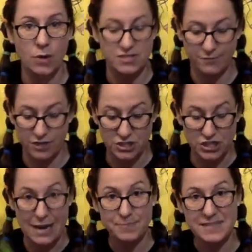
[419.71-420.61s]
out different
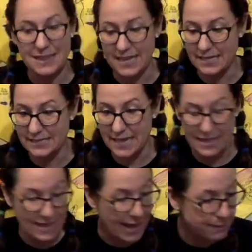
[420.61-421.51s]
shapes and things
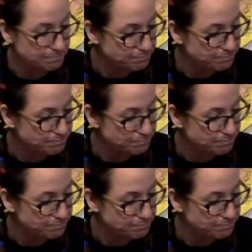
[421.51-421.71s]
like that.